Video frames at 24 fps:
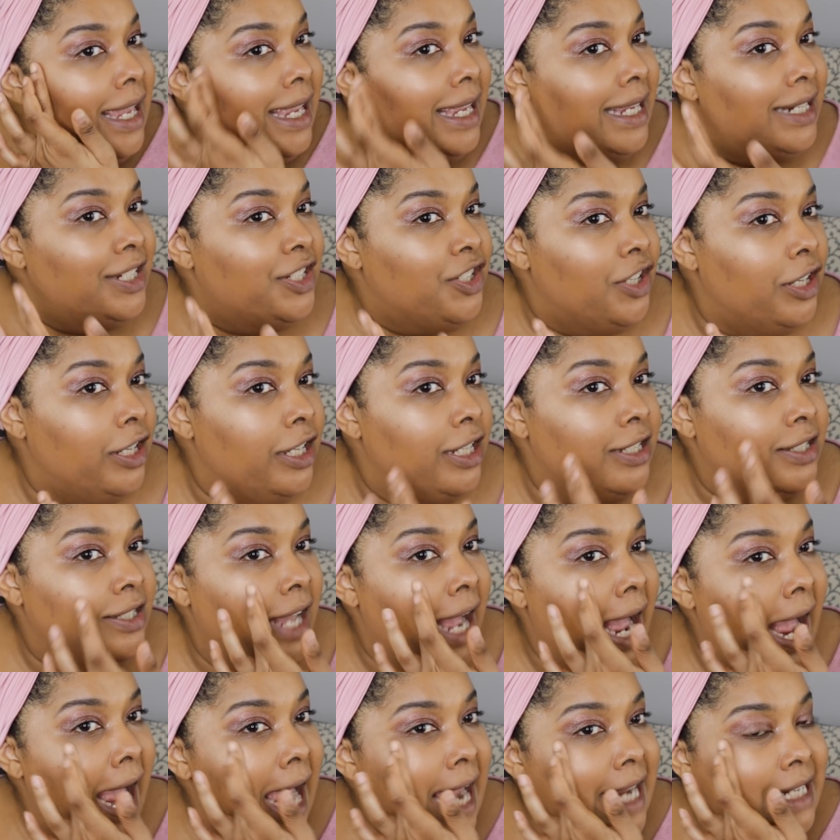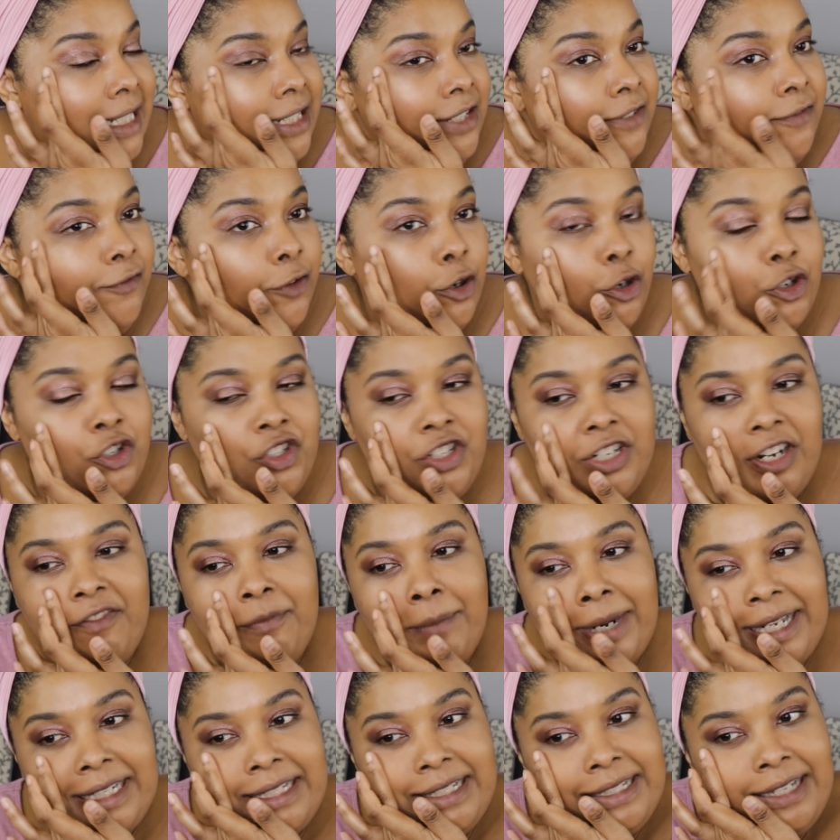It's a, it's a heightened version of
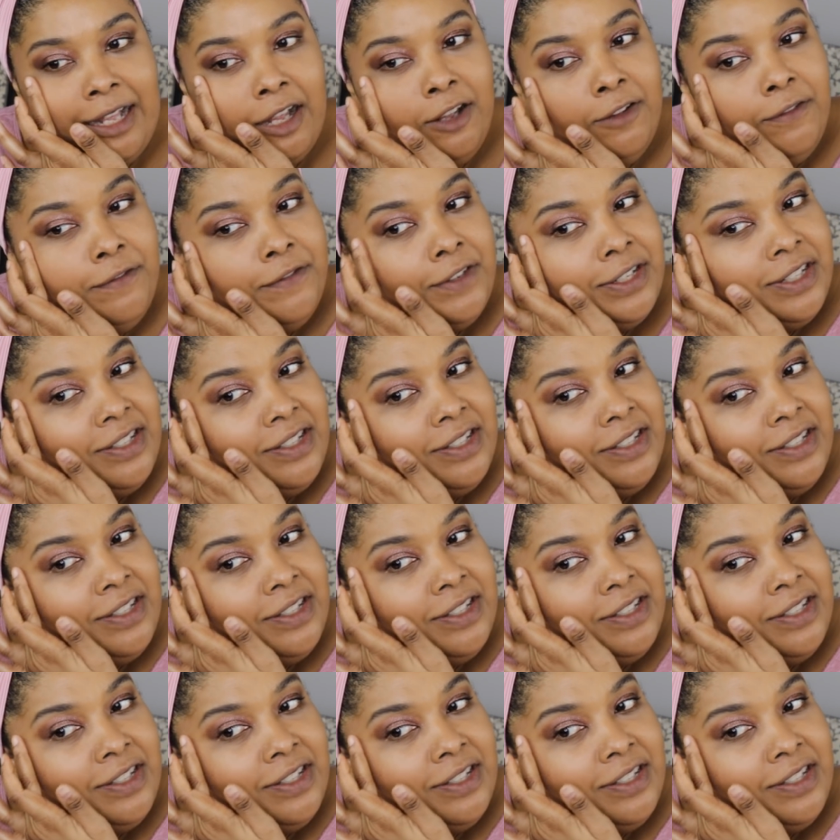myself.